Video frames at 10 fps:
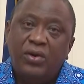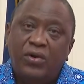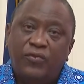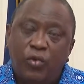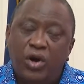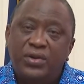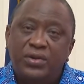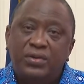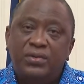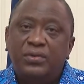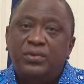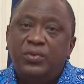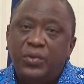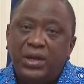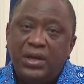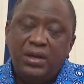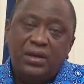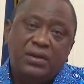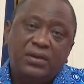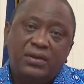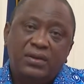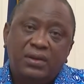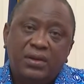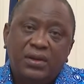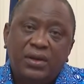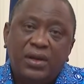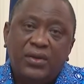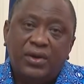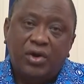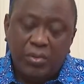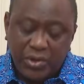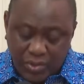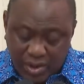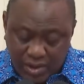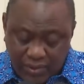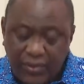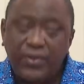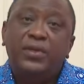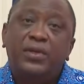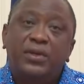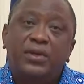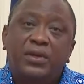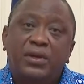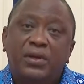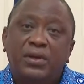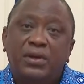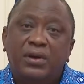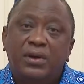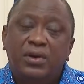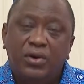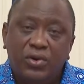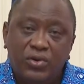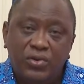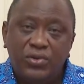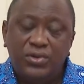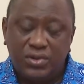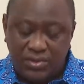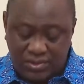of what we in the Commonwealth hold.